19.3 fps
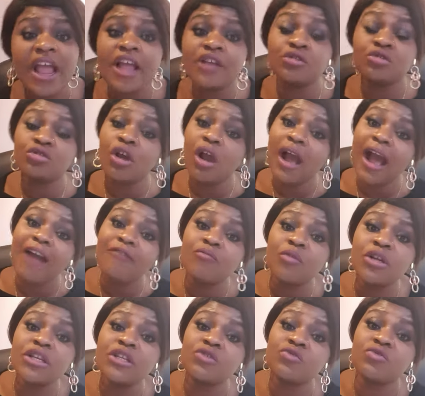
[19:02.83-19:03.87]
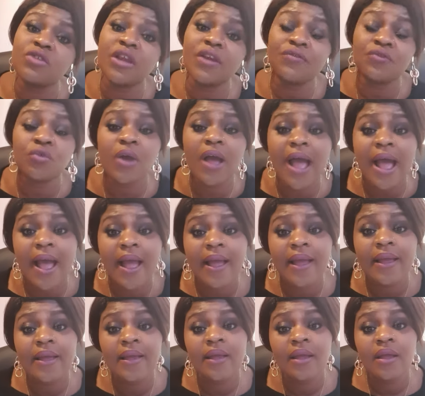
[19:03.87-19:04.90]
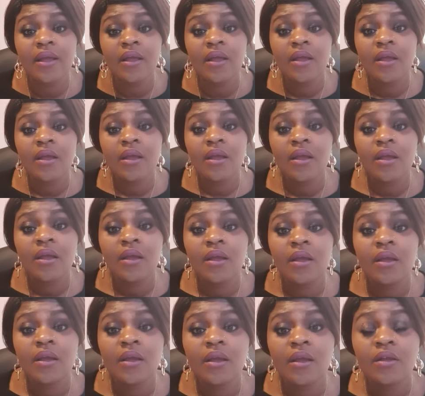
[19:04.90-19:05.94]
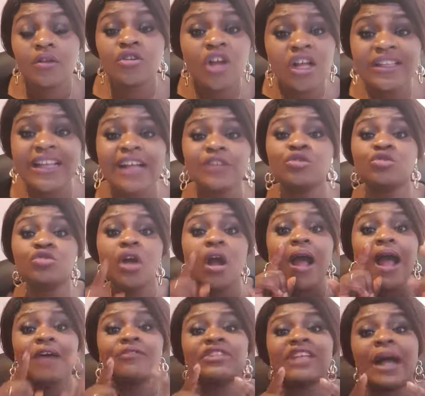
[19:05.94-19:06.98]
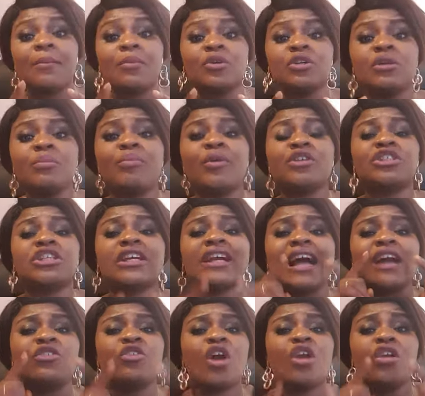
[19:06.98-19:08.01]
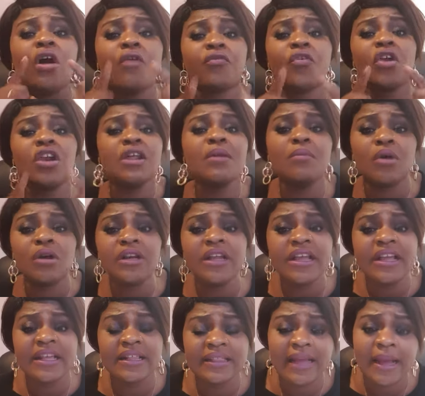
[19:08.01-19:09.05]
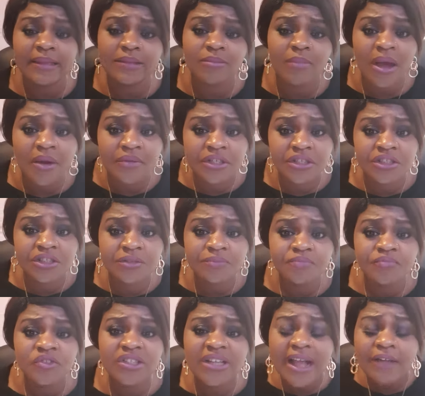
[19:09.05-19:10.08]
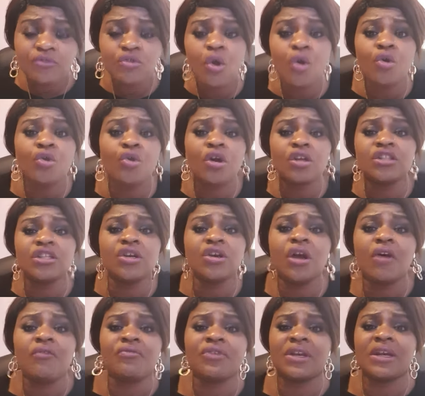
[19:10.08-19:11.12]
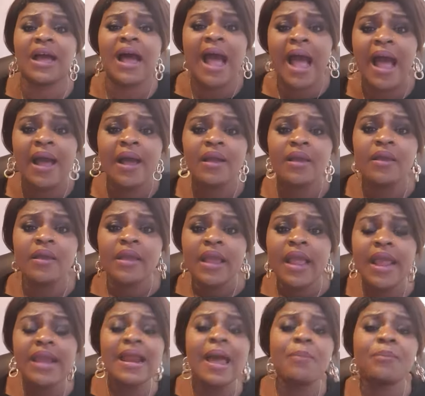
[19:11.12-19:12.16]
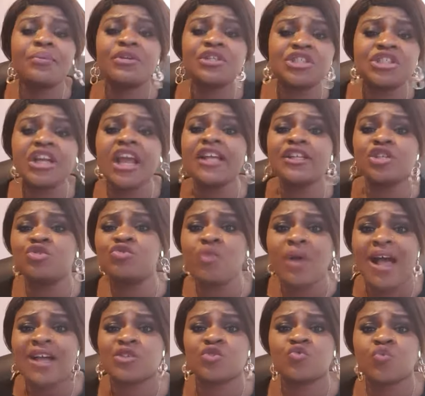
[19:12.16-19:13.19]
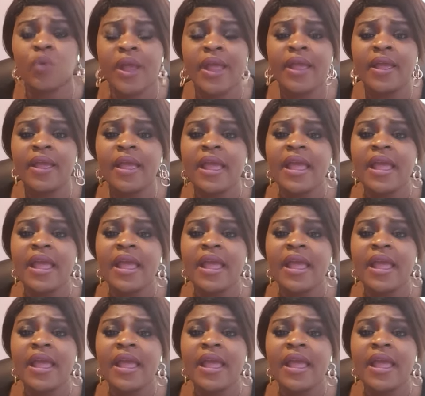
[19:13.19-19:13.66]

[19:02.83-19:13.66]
And you don't have money to give to her. Not that you don't have that money, but she cannot love only money in that marriage. She has to grow the love in her and appreciate you as well.